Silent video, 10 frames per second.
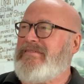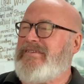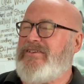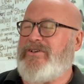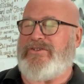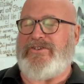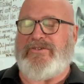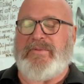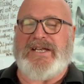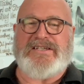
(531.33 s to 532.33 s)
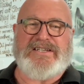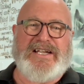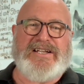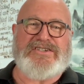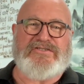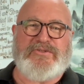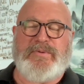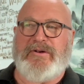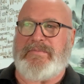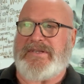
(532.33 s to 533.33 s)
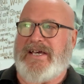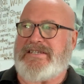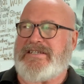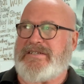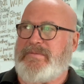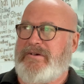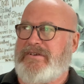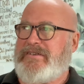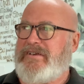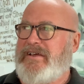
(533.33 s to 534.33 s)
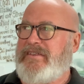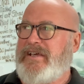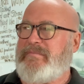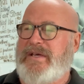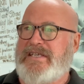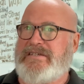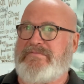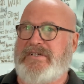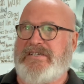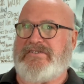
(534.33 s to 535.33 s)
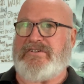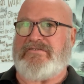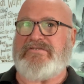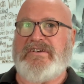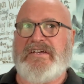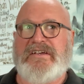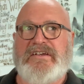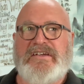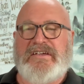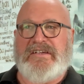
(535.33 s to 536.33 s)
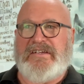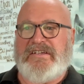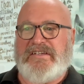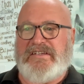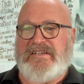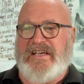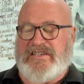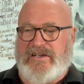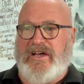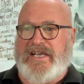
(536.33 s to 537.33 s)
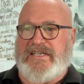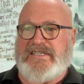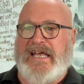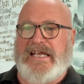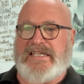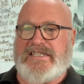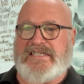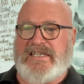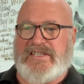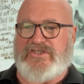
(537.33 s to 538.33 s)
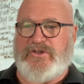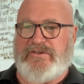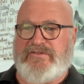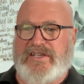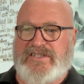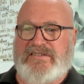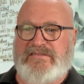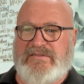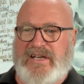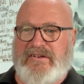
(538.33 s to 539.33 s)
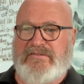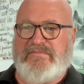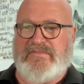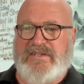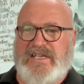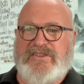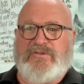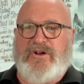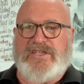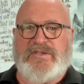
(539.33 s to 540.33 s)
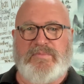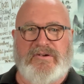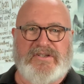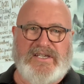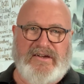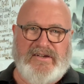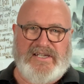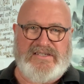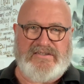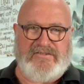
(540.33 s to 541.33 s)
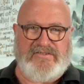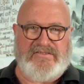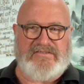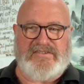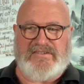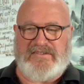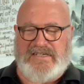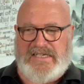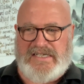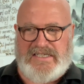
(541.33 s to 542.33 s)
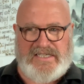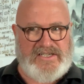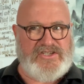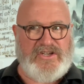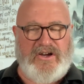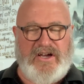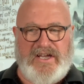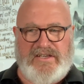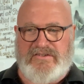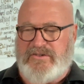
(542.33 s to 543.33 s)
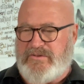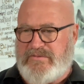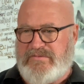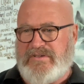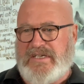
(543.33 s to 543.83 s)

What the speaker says: There's all sorts of meanings in English of spirit, but that's the spirit I think it means, is when you sort of, it's like intent. It's sort of, you get the right spirit going. It's sort of, you decide, you